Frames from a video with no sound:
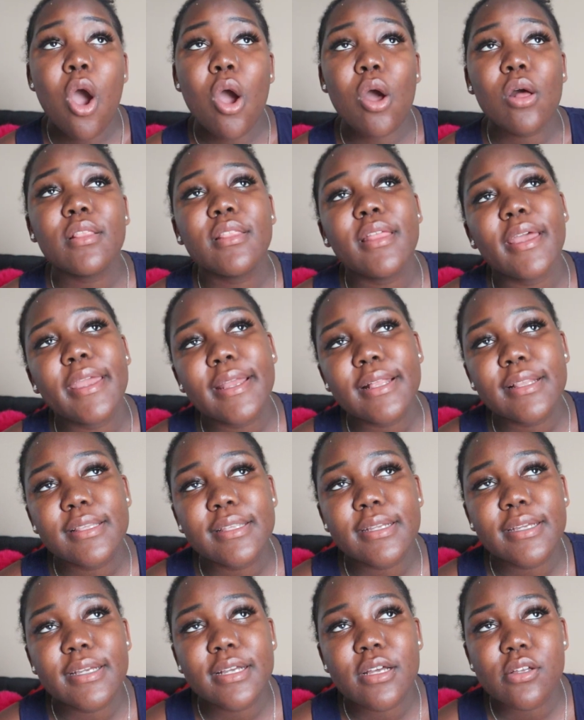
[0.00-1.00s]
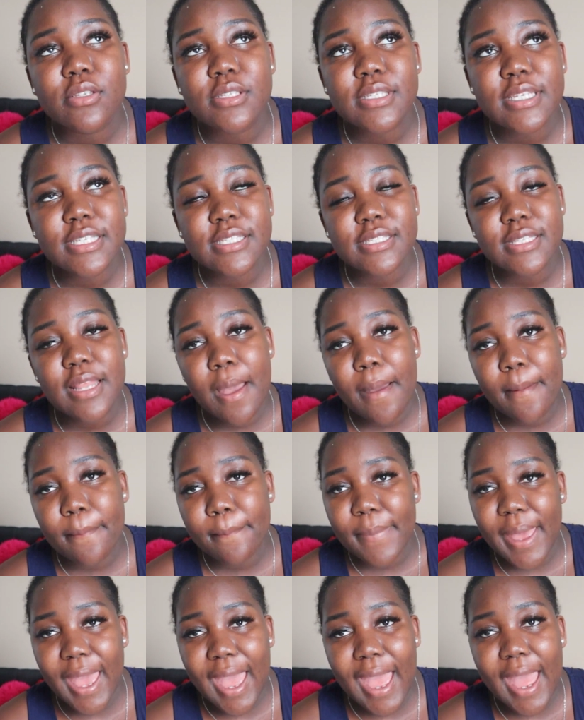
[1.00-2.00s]
Online clinicals is
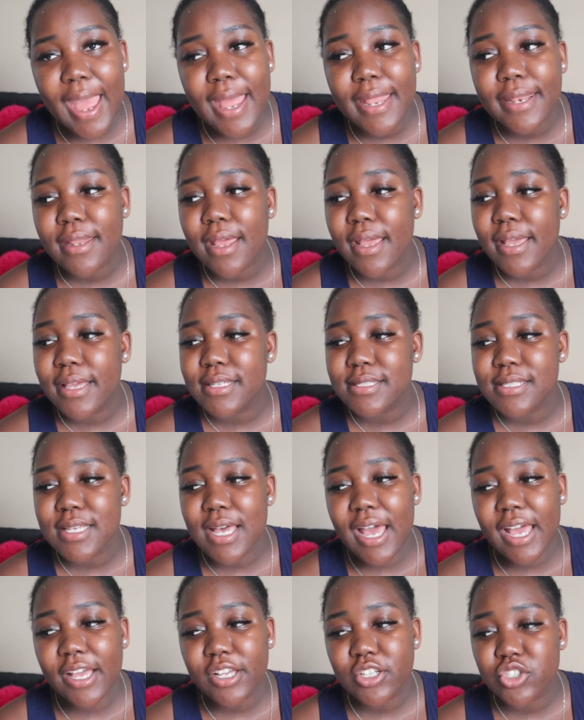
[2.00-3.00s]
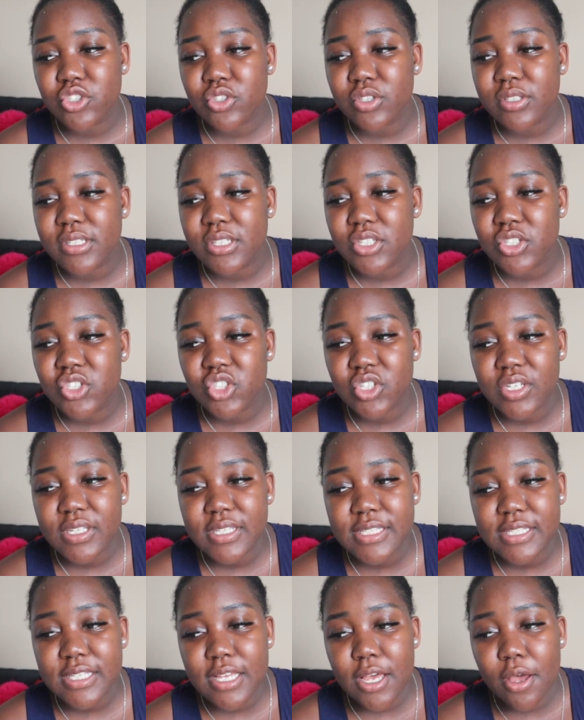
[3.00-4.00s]
not bad. It's actually
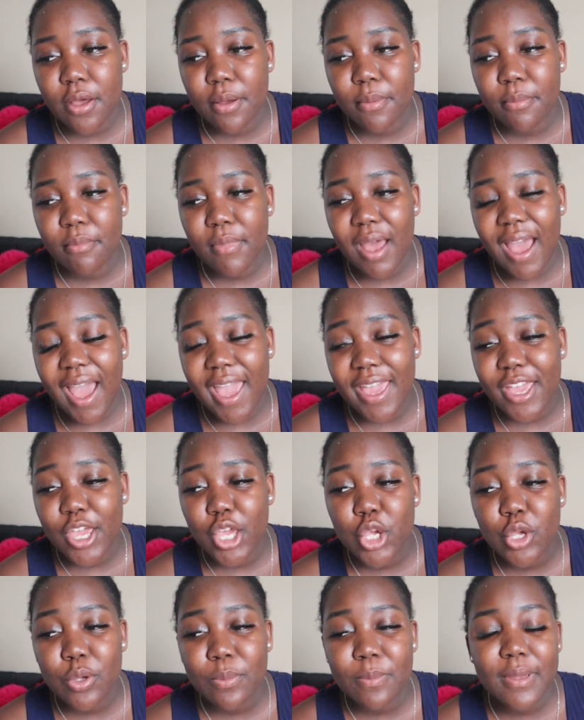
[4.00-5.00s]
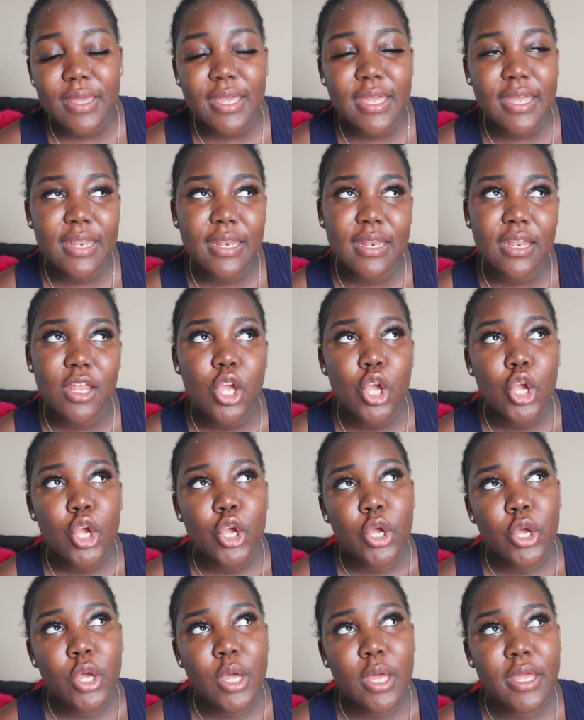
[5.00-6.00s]
just iHuman,
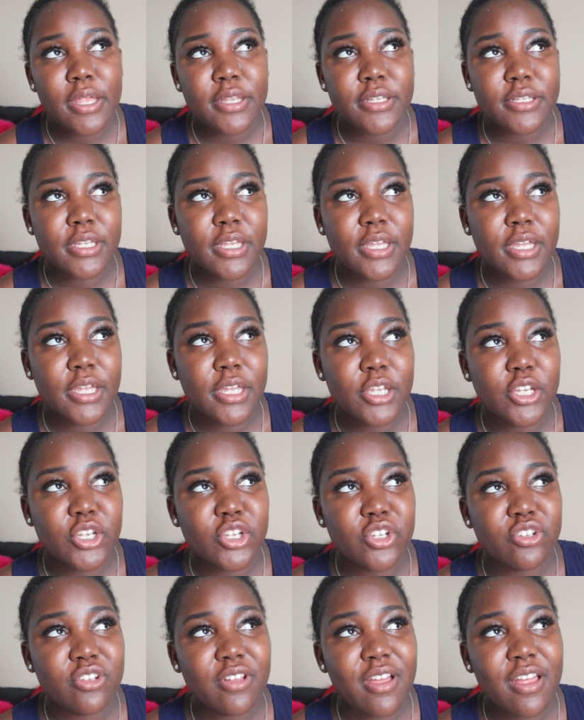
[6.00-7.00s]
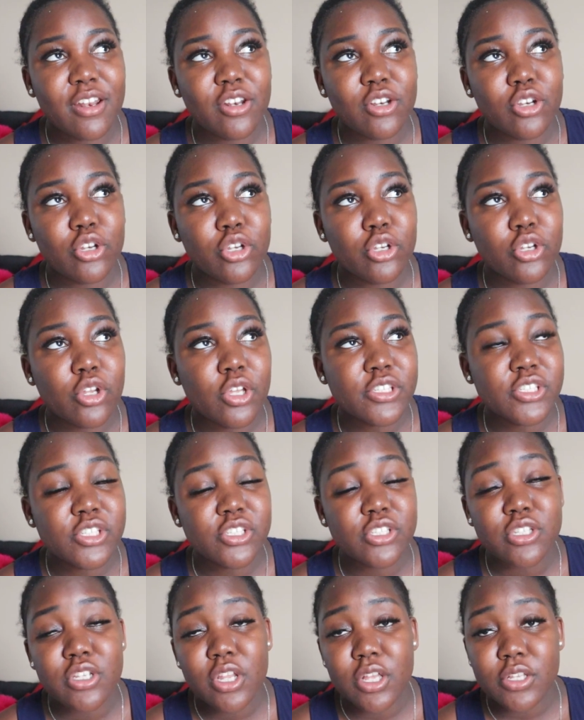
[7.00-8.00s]
and then
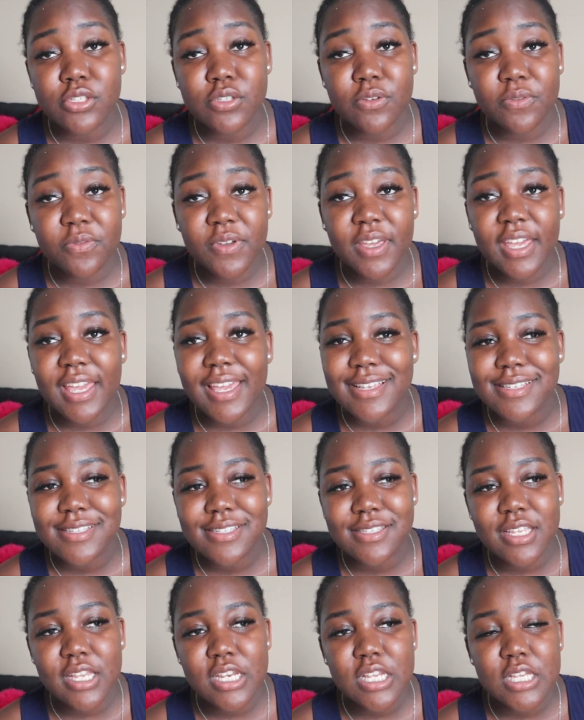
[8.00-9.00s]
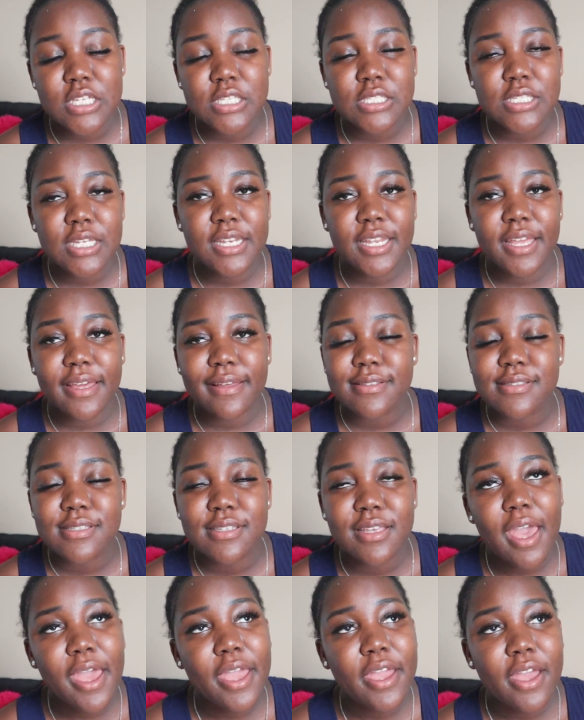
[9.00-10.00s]
lots of case studies and
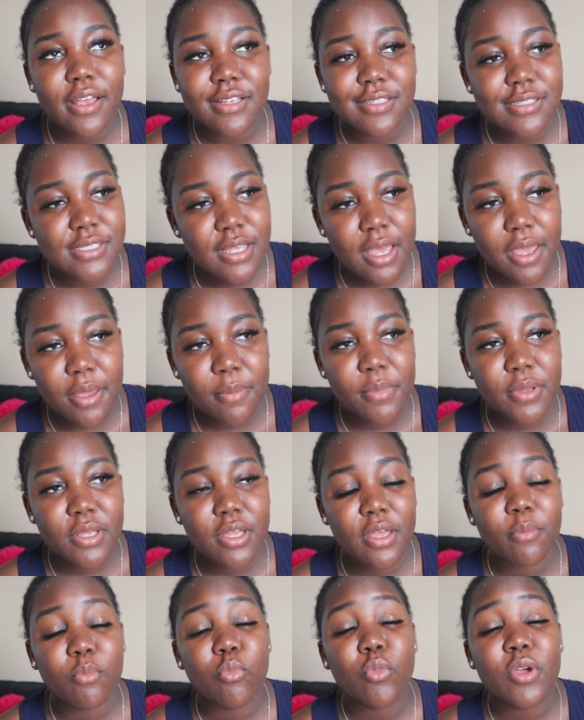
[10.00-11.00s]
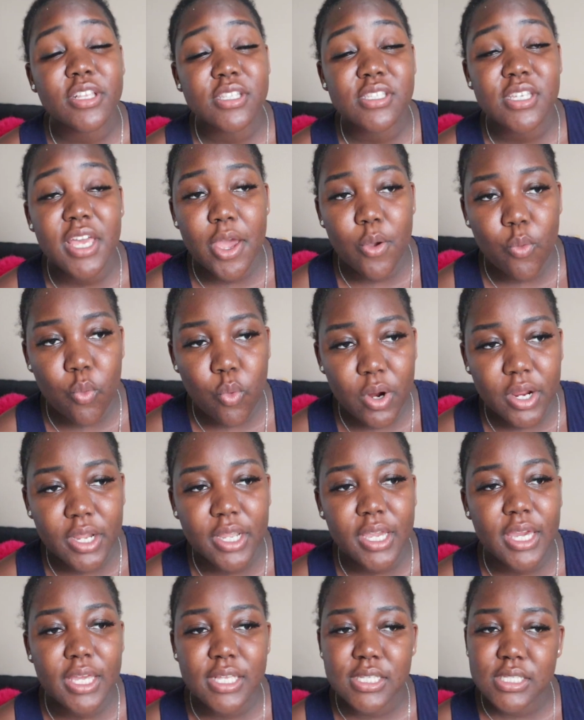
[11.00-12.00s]
ATI assignment and ATI
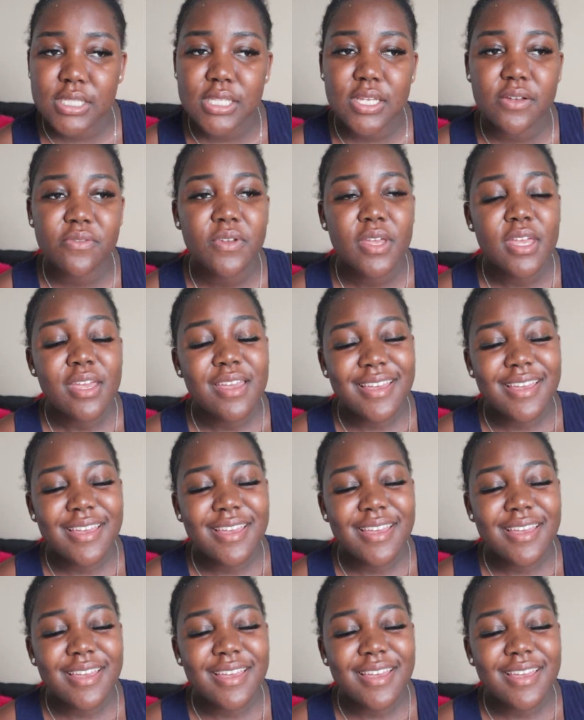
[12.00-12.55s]
work and stuff.